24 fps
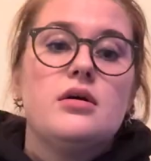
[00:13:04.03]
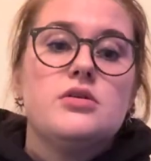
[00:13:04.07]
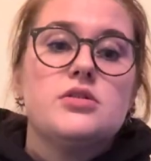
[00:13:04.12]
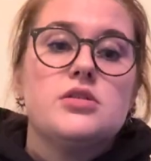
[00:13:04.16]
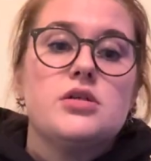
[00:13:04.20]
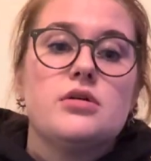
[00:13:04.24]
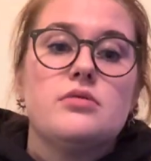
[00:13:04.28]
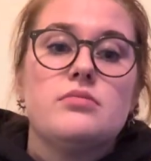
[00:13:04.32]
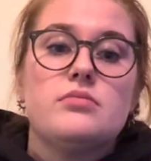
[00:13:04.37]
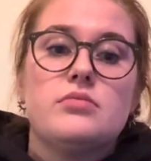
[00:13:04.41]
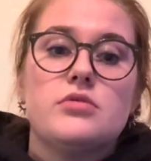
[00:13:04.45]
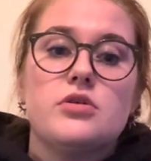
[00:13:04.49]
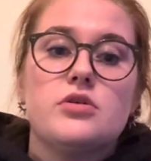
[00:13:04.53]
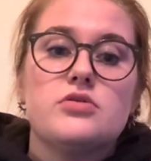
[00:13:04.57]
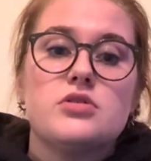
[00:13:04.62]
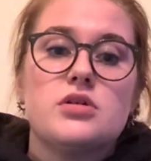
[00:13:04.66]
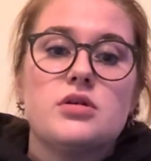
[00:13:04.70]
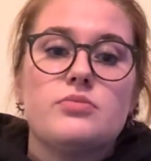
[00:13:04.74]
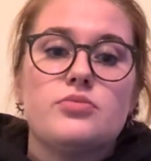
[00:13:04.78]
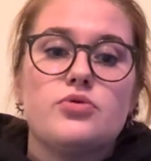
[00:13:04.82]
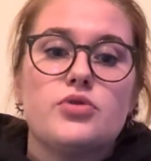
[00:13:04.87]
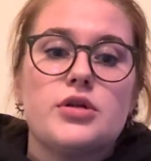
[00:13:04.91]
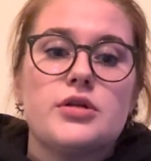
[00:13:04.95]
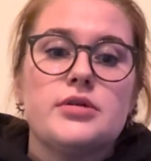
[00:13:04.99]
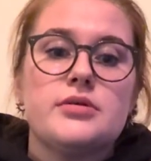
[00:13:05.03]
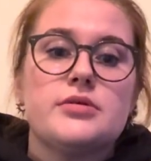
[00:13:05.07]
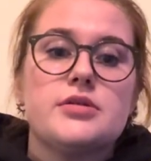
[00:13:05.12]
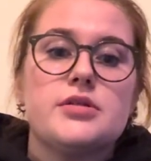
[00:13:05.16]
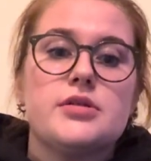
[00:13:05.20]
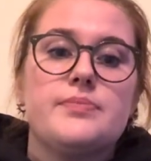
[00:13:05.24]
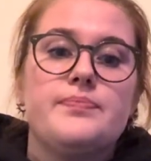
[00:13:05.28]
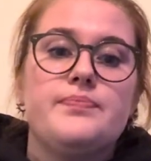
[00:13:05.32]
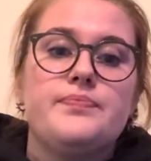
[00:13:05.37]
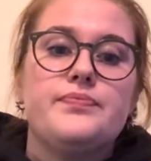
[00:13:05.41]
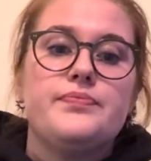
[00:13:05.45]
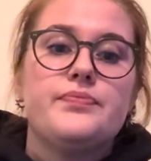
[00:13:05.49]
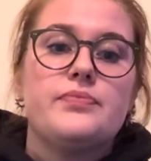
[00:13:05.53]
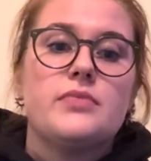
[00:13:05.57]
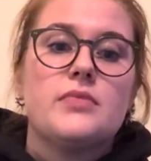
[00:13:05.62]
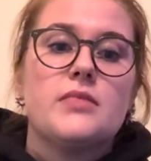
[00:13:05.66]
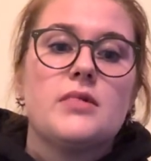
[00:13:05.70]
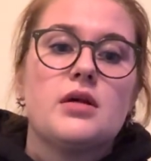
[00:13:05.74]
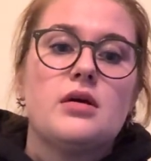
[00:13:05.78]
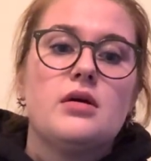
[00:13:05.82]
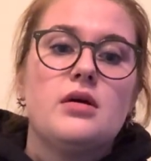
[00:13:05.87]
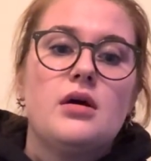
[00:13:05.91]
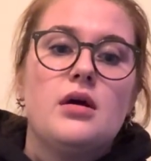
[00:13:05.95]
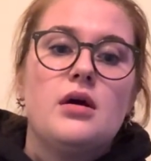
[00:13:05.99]
So those are important.
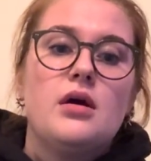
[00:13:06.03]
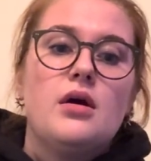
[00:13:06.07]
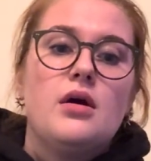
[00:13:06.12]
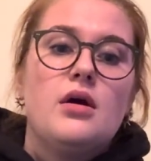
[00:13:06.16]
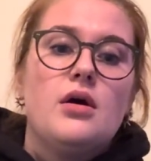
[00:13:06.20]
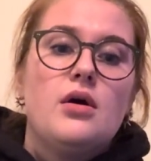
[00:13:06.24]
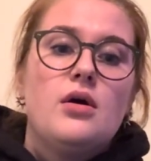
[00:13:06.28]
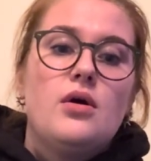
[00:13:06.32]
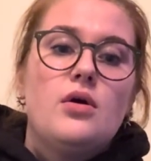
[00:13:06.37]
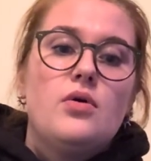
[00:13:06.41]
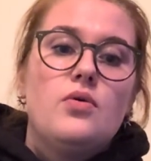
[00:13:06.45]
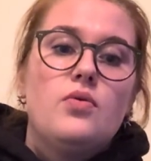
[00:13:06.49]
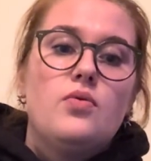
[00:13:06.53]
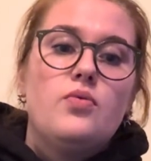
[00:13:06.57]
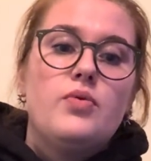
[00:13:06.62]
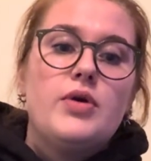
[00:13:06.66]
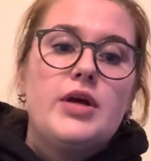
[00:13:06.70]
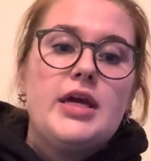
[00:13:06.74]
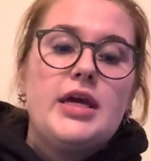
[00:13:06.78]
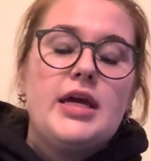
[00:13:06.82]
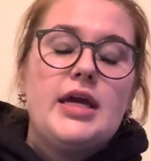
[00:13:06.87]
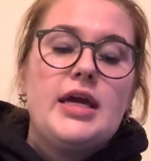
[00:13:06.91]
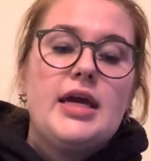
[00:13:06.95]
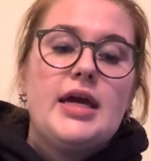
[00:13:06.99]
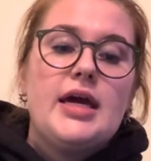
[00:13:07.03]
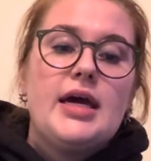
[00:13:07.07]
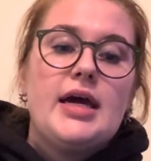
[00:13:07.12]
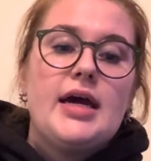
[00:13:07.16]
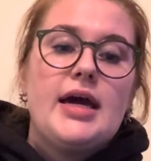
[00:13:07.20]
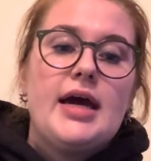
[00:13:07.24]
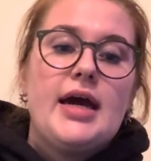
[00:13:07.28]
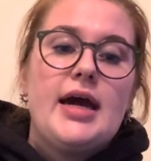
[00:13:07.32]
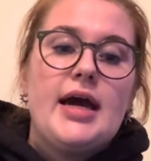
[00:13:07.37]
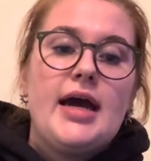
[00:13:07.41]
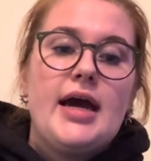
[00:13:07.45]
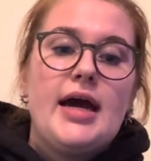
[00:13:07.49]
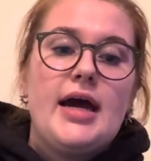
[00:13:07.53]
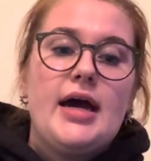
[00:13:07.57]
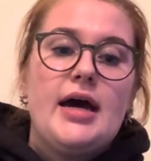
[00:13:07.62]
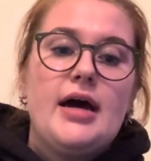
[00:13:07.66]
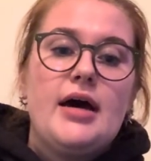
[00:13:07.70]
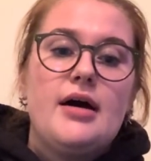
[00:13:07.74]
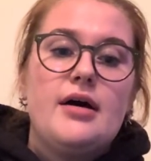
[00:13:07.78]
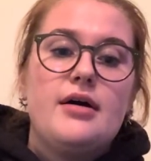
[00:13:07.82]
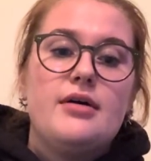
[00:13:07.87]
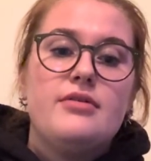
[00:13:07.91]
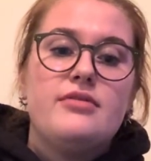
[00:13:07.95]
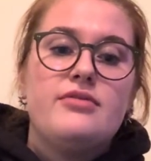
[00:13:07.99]
We
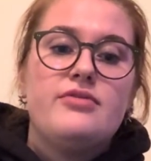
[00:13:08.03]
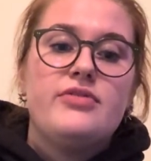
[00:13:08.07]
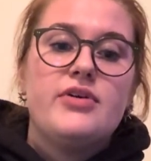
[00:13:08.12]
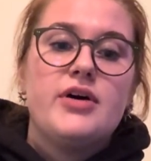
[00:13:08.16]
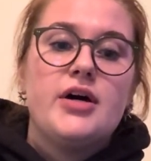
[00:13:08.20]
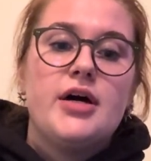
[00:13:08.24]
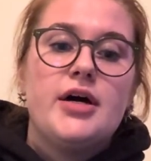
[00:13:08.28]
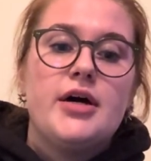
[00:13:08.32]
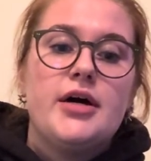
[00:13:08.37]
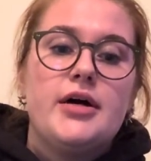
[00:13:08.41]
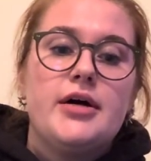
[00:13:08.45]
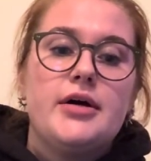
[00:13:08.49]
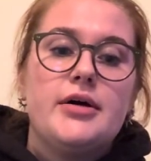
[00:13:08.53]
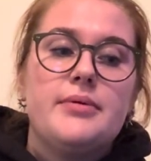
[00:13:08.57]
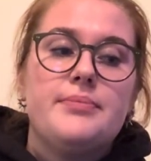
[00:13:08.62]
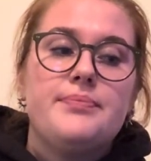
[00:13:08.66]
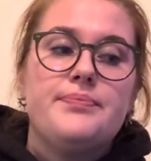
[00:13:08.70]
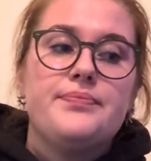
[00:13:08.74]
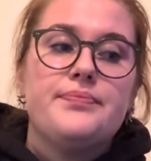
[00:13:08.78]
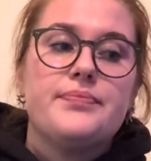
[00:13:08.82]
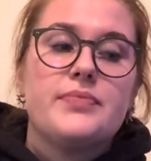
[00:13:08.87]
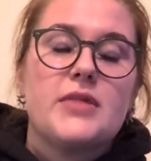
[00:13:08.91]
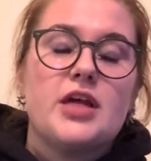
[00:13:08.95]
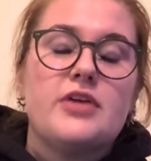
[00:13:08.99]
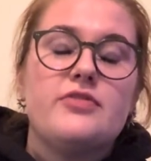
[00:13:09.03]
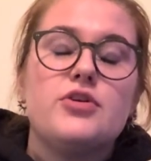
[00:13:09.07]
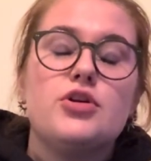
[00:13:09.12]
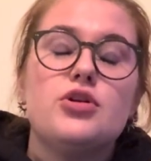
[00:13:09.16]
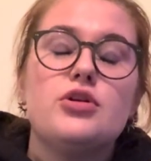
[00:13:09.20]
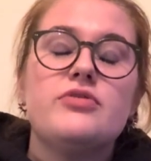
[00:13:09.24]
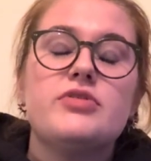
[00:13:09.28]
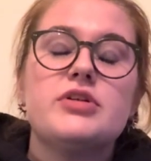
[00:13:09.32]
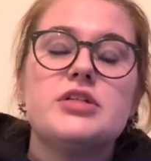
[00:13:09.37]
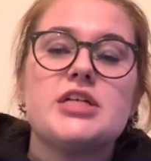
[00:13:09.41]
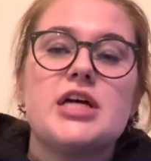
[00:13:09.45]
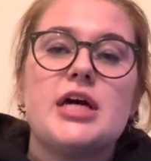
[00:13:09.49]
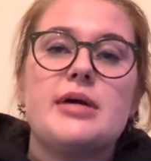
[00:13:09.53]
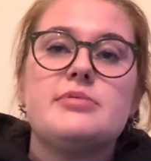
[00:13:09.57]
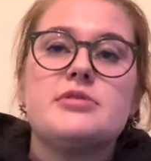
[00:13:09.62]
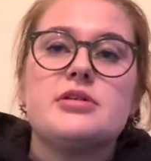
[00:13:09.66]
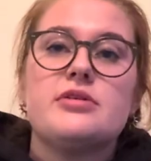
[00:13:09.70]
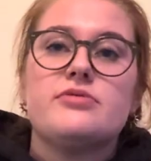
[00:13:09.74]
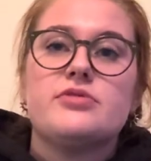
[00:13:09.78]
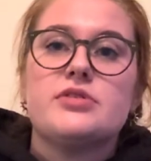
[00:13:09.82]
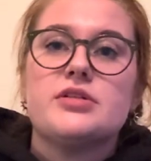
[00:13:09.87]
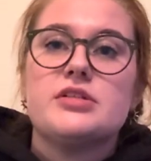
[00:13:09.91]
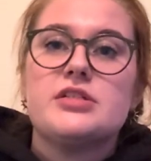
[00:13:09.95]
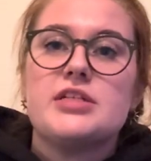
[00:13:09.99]
have a few different types
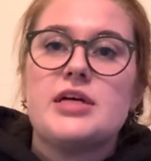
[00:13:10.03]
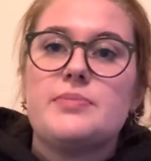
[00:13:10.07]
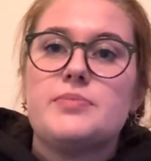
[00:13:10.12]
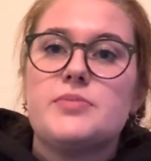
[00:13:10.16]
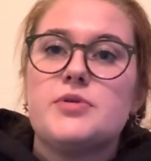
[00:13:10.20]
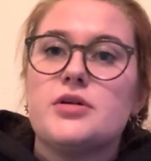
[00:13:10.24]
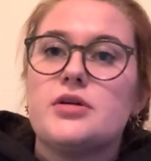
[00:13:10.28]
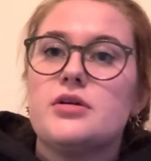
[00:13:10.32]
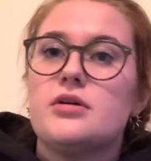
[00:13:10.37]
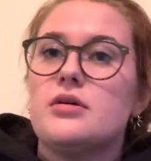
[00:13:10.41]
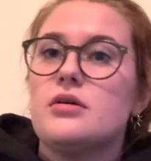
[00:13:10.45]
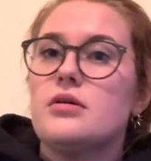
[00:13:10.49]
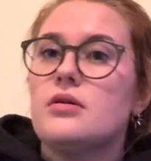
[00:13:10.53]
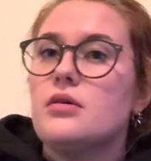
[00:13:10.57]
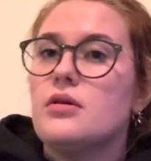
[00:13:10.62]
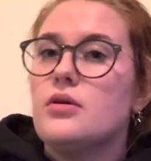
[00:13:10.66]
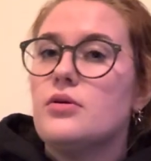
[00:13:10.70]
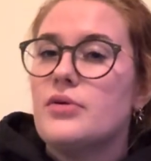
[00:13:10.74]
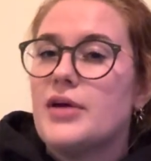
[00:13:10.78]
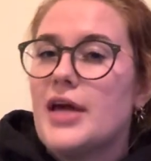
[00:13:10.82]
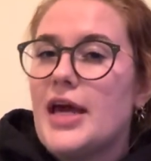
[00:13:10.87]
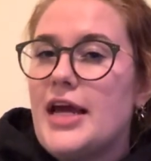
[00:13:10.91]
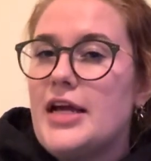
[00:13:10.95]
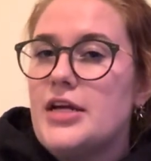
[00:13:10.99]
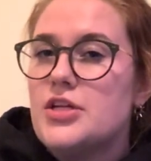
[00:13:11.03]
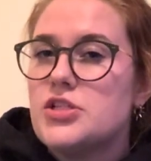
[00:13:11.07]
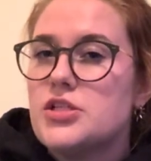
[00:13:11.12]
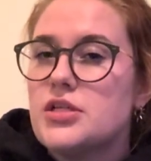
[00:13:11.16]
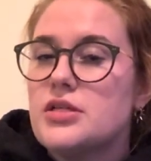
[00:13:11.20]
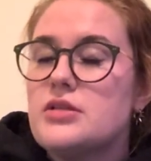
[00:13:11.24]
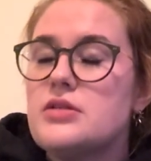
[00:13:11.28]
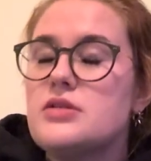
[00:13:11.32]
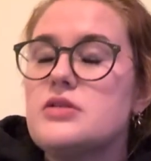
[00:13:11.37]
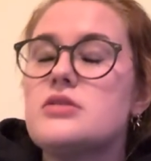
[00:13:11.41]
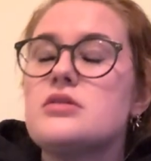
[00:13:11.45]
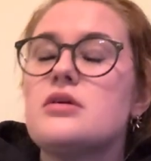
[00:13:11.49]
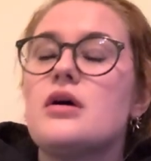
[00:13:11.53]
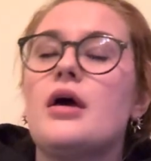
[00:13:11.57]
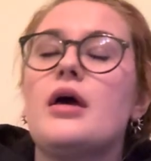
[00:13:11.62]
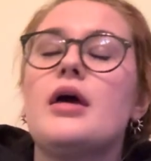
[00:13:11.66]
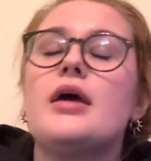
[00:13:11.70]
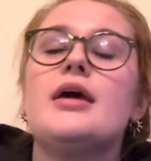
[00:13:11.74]
of receptor locations.